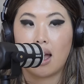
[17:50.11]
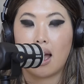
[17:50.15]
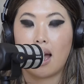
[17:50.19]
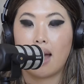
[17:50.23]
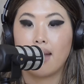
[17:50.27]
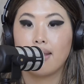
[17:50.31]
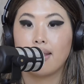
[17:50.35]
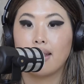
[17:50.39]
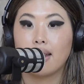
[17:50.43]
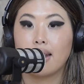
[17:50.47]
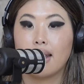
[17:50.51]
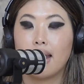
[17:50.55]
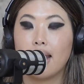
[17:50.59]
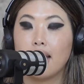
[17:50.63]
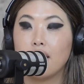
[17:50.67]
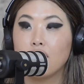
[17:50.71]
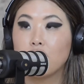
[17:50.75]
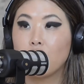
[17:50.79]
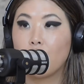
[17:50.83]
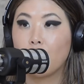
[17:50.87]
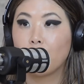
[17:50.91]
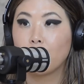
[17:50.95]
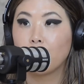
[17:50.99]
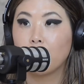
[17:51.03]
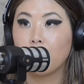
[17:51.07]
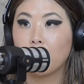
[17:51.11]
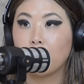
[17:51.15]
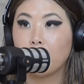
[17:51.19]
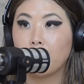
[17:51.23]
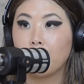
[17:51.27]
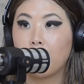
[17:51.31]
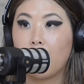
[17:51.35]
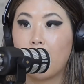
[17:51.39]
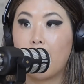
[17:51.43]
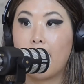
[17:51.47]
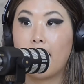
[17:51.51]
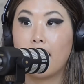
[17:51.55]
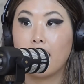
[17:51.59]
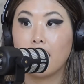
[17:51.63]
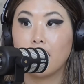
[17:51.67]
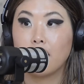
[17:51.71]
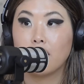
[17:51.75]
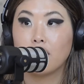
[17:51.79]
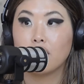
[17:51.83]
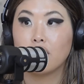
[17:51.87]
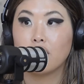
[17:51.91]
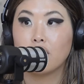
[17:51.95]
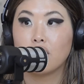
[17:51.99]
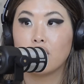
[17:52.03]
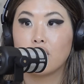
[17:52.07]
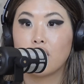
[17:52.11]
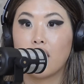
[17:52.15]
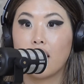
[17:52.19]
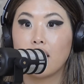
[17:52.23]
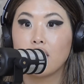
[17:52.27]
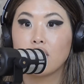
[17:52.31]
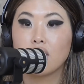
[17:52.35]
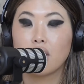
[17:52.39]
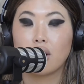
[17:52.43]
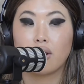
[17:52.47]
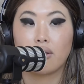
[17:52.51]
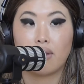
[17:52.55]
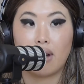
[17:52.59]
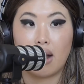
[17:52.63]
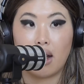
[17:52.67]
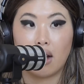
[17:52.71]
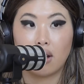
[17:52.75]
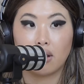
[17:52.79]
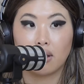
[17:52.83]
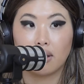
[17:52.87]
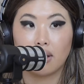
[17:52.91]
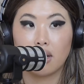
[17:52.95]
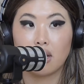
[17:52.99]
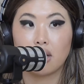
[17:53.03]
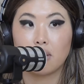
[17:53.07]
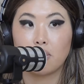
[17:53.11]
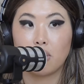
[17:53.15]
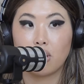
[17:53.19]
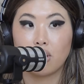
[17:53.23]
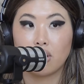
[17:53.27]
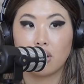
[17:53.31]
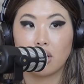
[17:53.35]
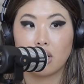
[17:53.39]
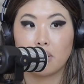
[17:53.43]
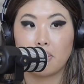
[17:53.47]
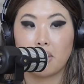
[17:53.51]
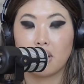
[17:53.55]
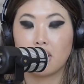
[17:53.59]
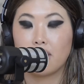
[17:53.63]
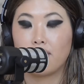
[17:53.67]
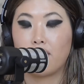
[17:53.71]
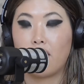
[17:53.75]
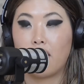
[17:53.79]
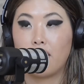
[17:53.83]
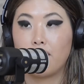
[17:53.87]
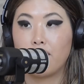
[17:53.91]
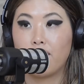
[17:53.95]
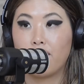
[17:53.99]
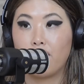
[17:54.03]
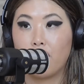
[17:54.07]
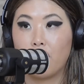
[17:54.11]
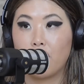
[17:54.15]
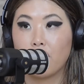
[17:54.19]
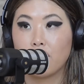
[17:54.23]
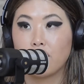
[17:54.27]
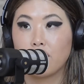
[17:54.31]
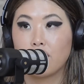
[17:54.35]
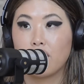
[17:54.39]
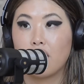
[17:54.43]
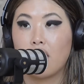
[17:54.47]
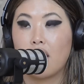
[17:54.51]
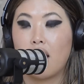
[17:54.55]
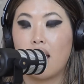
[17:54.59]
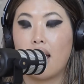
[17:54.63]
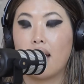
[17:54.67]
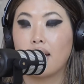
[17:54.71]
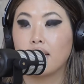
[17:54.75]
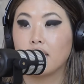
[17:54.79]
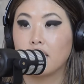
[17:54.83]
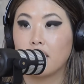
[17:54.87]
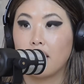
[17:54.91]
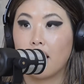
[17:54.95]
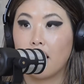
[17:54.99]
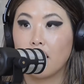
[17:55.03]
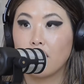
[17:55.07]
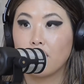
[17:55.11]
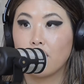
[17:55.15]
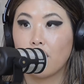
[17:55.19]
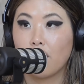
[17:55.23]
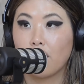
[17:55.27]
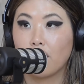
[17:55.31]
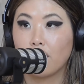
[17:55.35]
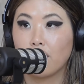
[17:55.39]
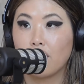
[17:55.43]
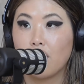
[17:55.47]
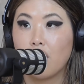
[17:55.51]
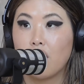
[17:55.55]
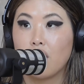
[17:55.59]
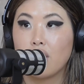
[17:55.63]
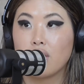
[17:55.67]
And then he told them, hey, change that around, list the most expensive item first and see how you go.